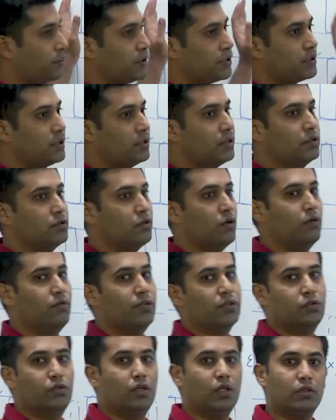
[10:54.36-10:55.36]
piston is
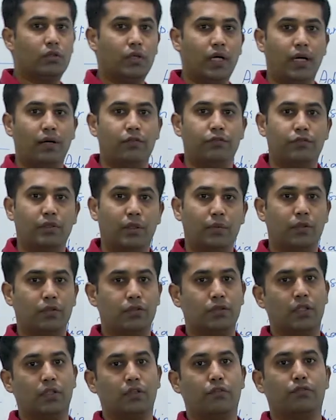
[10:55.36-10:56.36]
always going to have some or
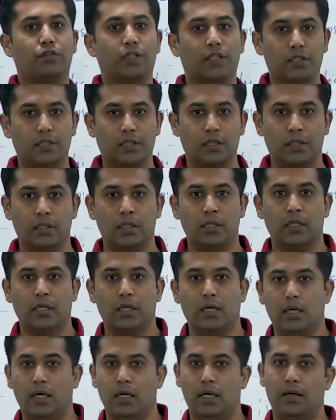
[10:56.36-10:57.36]
the other friction
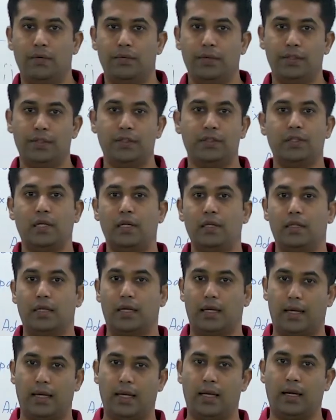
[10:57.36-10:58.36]
with the cylinder
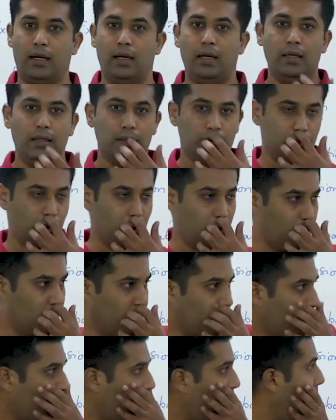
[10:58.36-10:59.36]
again. So
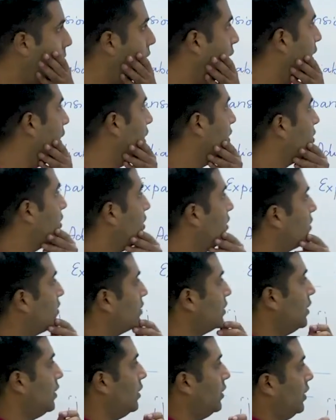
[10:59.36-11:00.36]
it's
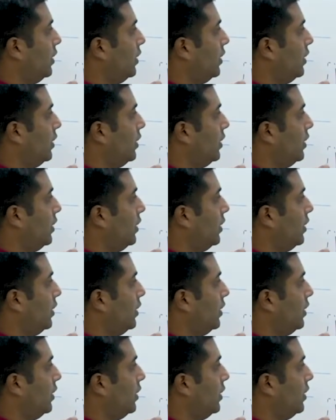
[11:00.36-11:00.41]
a